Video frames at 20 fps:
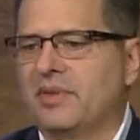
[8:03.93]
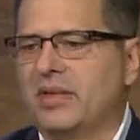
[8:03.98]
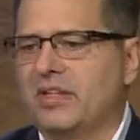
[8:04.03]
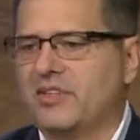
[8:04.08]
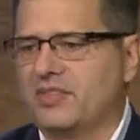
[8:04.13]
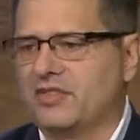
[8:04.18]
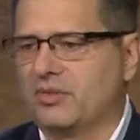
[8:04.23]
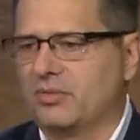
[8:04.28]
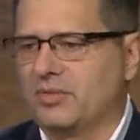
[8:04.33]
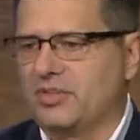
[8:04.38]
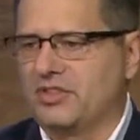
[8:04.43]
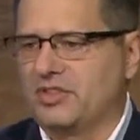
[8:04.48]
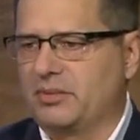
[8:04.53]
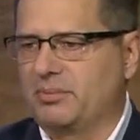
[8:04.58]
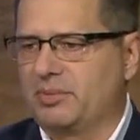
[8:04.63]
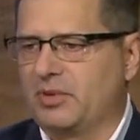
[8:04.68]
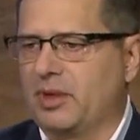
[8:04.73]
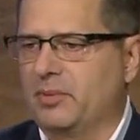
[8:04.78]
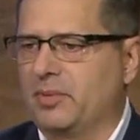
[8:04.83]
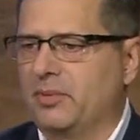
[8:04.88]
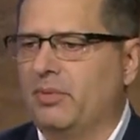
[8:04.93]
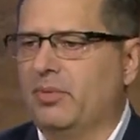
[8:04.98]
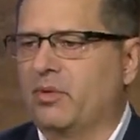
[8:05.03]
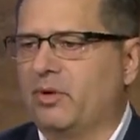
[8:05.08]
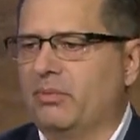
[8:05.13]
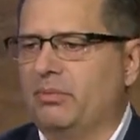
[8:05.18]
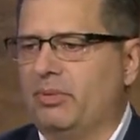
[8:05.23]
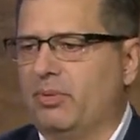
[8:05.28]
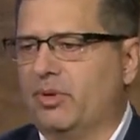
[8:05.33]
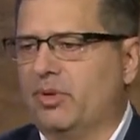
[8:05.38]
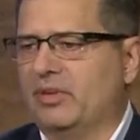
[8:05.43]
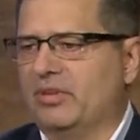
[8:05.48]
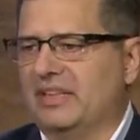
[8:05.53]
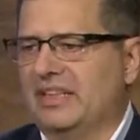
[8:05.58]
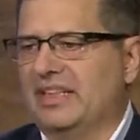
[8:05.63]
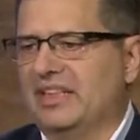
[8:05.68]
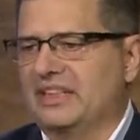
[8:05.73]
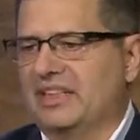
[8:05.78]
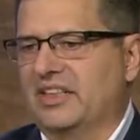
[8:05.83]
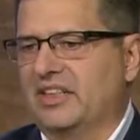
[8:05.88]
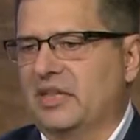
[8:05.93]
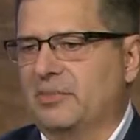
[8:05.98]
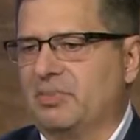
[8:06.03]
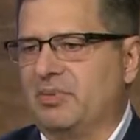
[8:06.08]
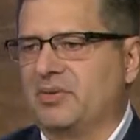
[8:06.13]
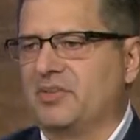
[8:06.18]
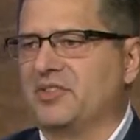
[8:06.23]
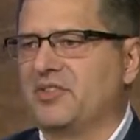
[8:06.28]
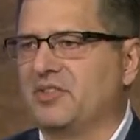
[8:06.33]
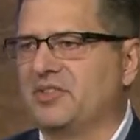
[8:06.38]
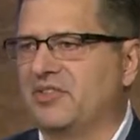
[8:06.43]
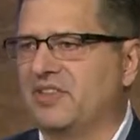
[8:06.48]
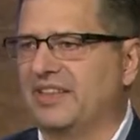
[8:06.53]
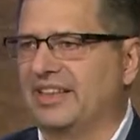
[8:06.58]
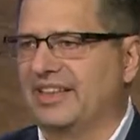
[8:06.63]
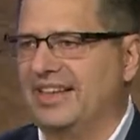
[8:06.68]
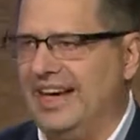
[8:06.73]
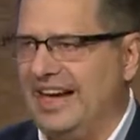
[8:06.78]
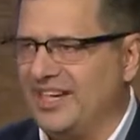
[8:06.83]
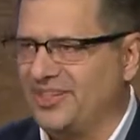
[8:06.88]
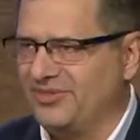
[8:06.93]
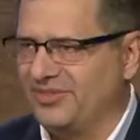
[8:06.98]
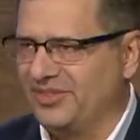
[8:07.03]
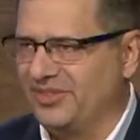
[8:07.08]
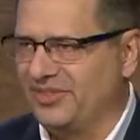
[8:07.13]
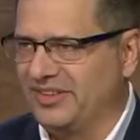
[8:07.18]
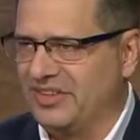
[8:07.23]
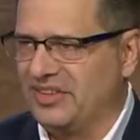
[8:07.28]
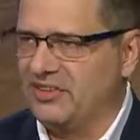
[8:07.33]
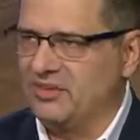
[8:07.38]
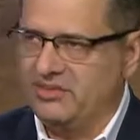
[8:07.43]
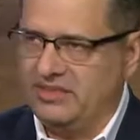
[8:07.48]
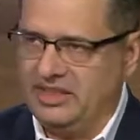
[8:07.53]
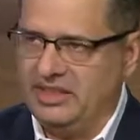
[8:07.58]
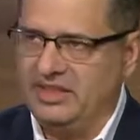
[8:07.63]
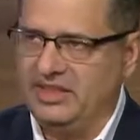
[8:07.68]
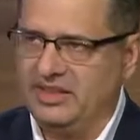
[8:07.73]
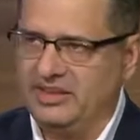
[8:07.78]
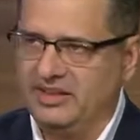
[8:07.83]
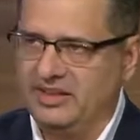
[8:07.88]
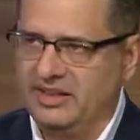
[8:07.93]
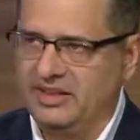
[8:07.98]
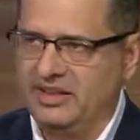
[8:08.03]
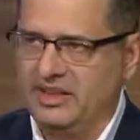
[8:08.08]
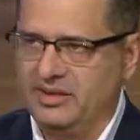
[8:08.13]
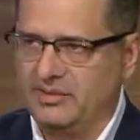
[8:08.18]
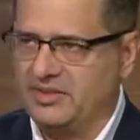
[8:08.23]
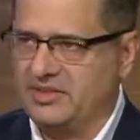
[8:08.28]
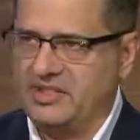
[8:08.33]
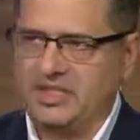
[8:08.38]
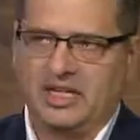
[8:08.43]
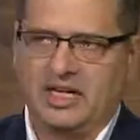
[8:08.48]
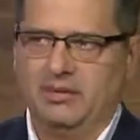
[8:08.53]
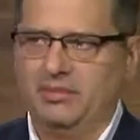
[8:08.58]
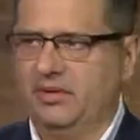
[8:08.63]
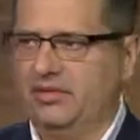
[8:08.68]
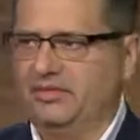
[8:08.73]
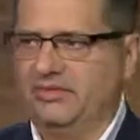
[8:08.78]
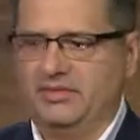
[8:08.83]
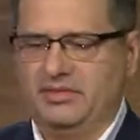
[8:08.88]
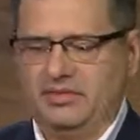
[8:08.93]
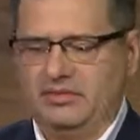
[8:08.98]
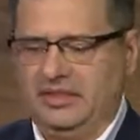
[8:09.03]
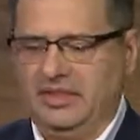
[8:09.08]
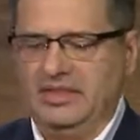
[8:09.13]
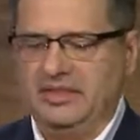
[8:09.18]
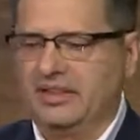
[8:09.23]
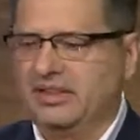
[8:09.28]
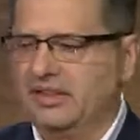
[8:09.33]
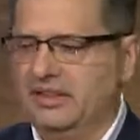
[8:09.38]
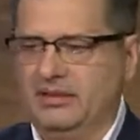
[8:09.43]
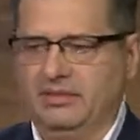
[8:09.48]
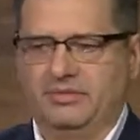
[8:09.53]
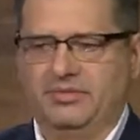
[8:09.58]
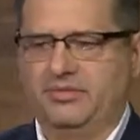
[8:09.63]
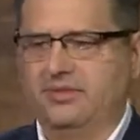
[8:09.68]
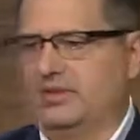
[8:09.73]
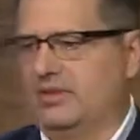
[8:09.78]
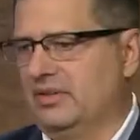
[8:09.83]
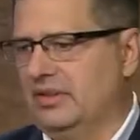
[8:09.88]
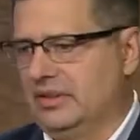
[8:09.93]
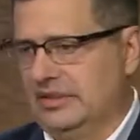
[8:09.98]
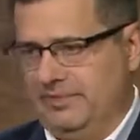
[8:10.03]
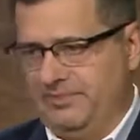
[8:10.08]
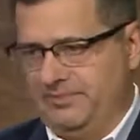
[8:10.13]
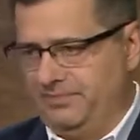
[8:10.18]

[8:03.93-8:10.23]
Is the risk appropriate? But more importantly, is it going to produce the cash flow that you need in retirement, for income, for